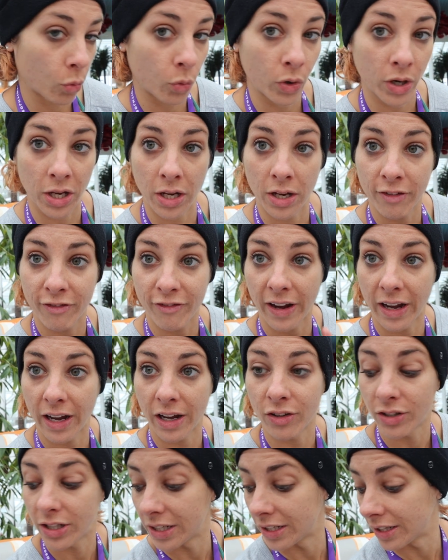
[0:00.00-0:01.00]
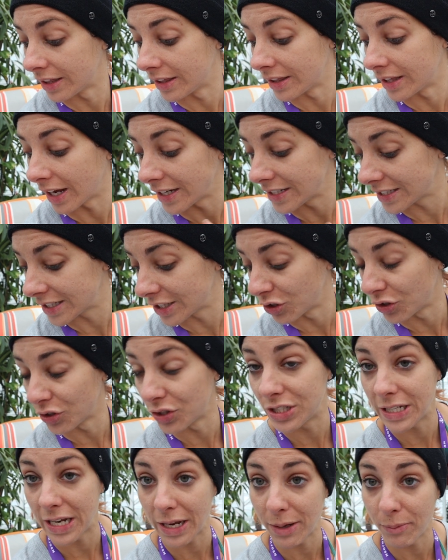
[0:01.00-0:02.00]
we found a nice little
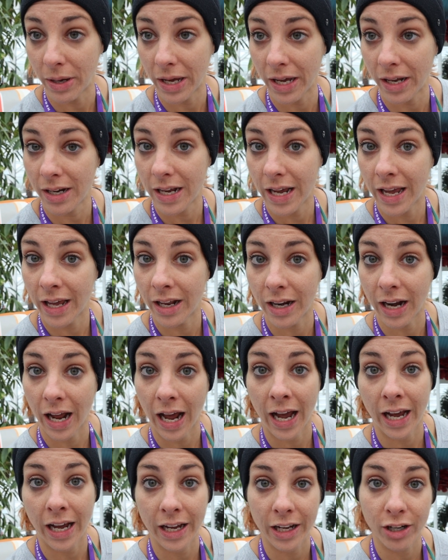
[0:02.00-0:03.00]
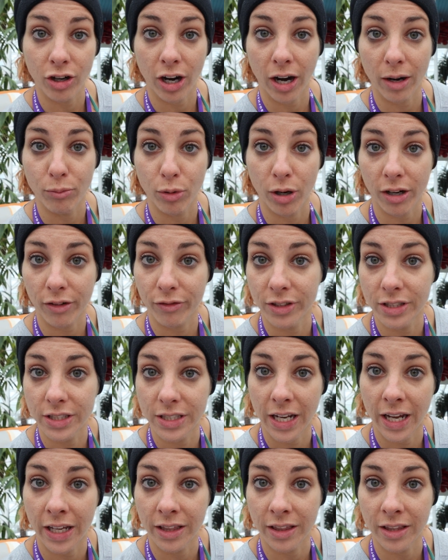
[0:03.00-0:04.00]
day bed and I grabbed breakfast
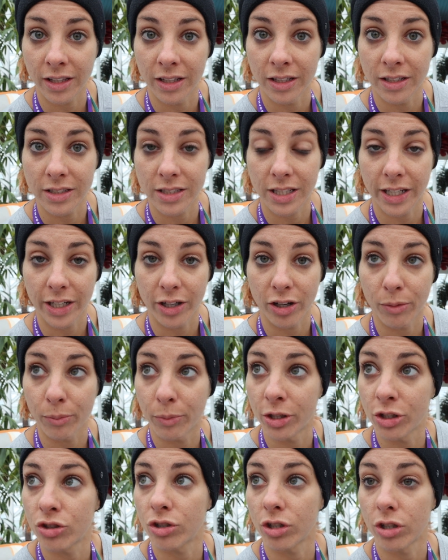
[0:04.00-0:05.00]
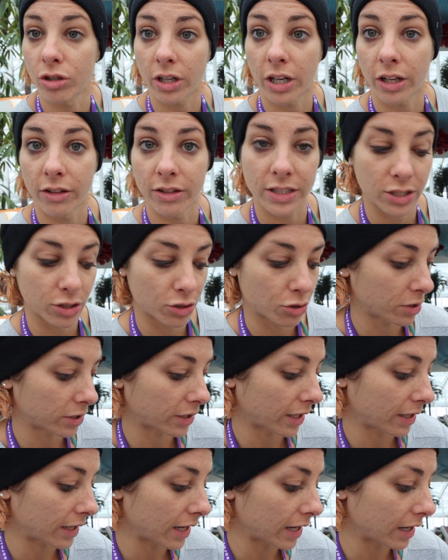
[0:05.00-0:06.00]
at the Solarium Bistro. Cullen's doing
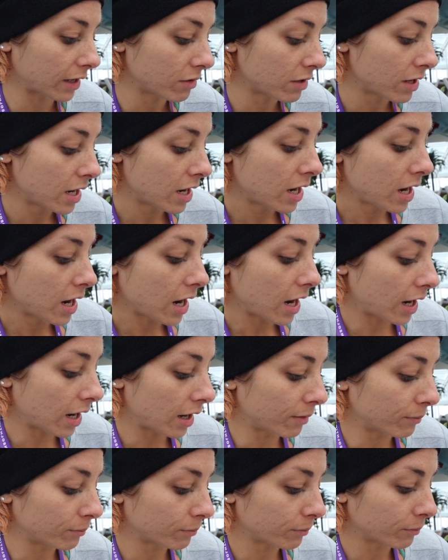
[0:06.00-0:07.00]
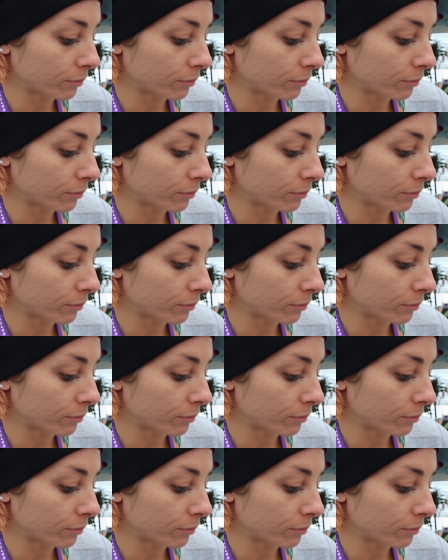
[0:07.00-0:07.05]
that now. Um,